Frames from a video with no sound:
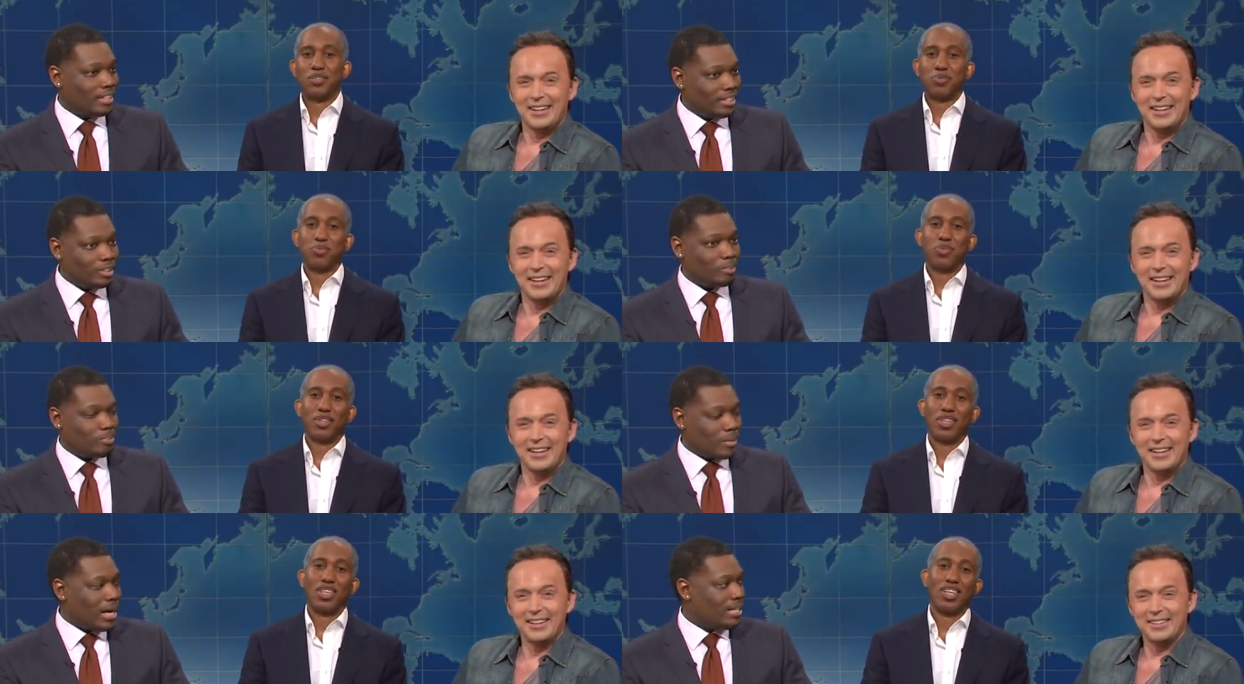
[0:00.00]
Speaker 1: That's
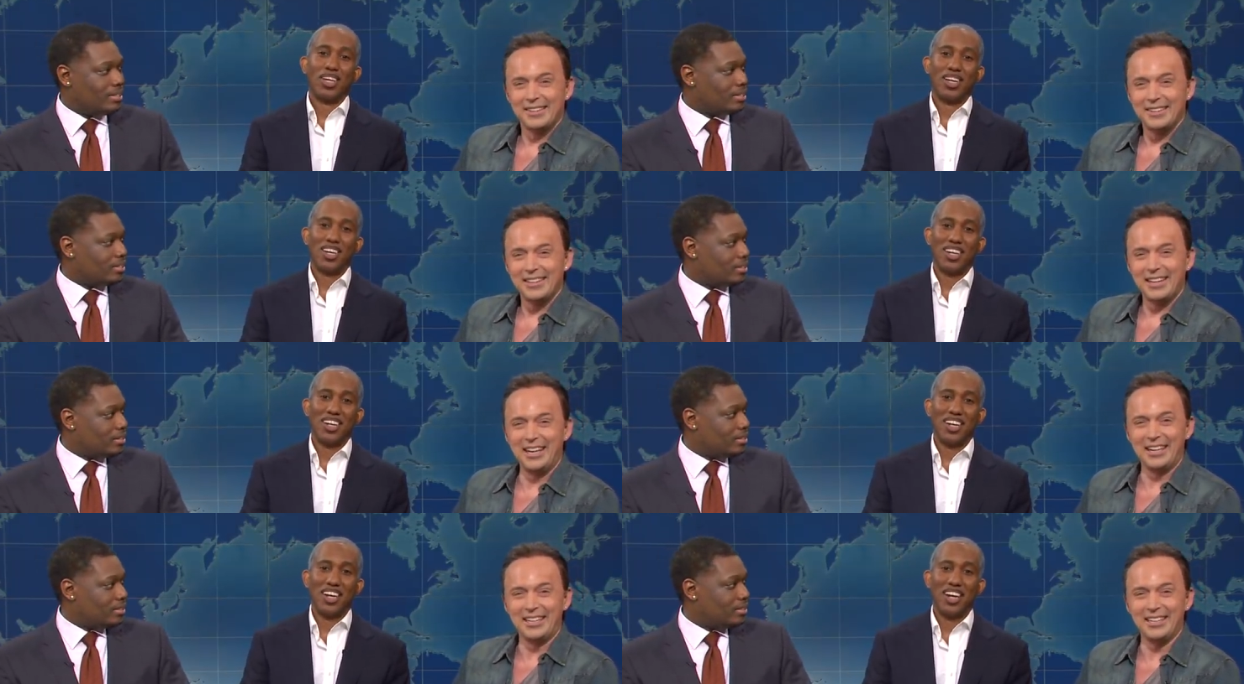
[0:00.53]
surprising.
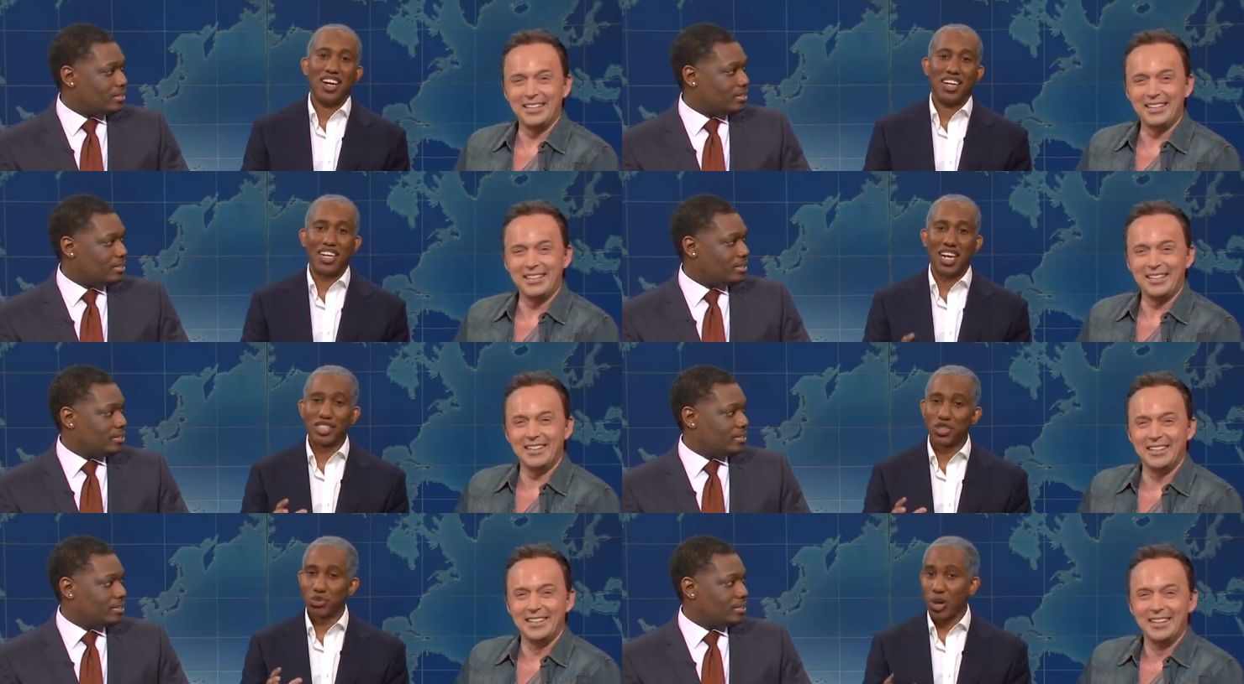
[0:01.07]
Uh,
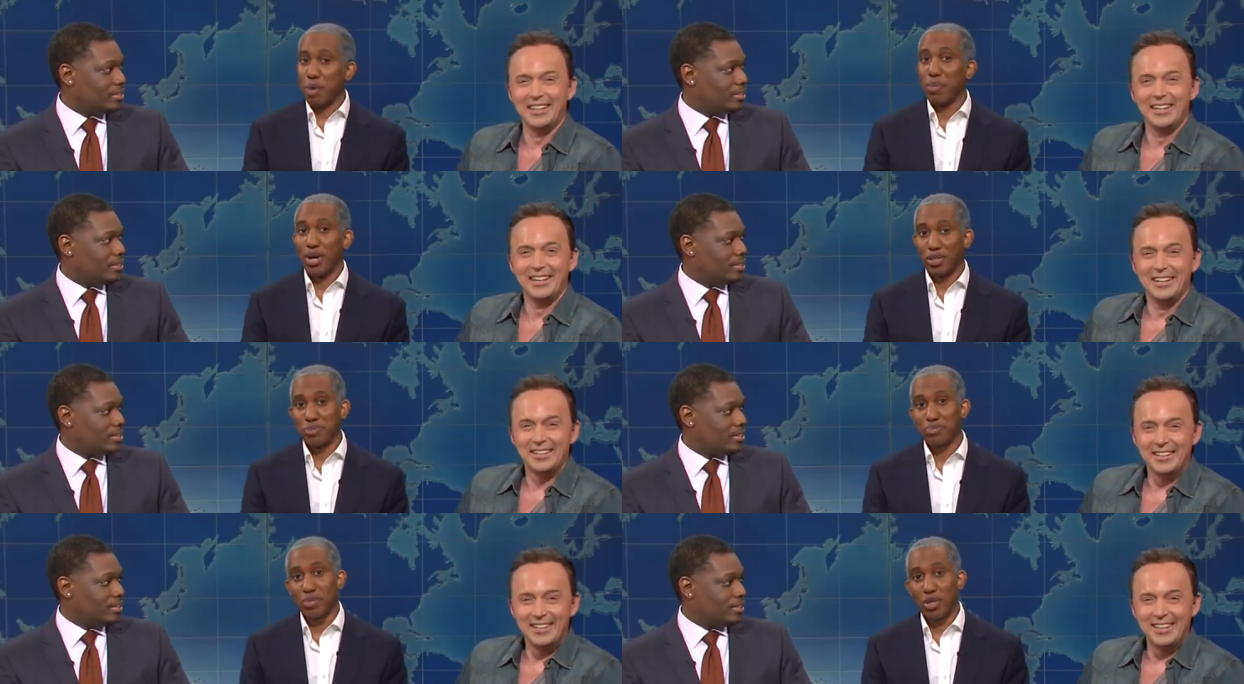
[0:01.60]
that's right,
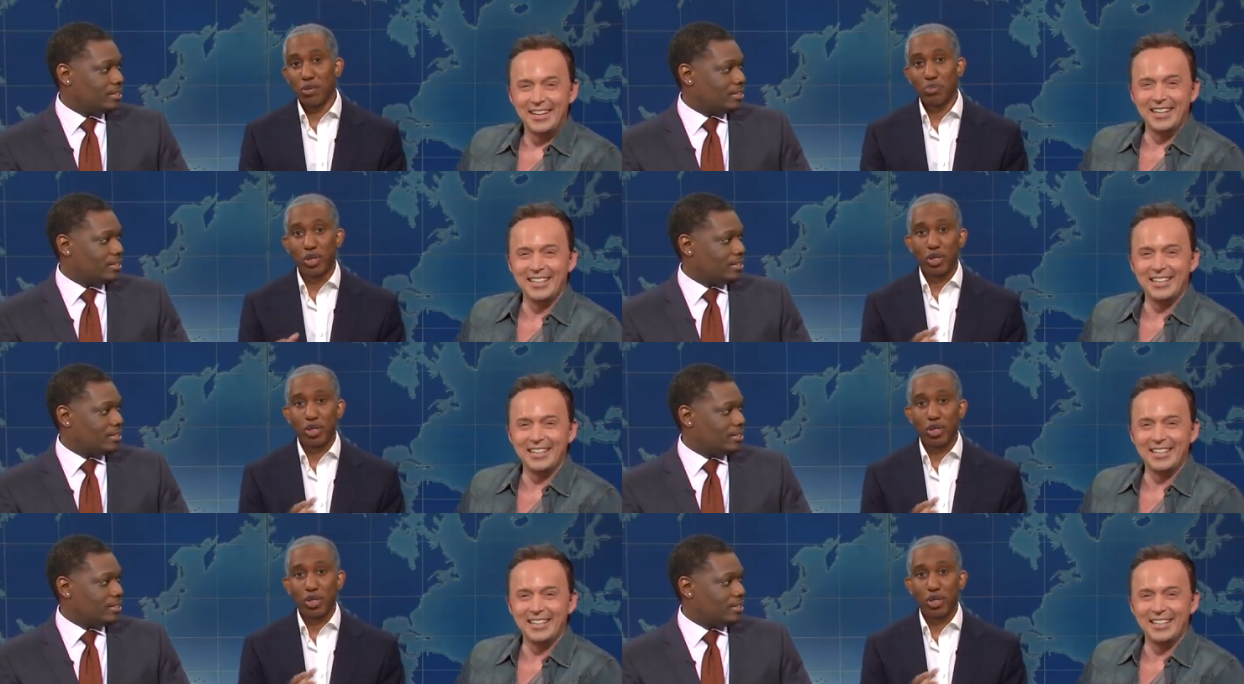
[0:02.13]
Michael. Br-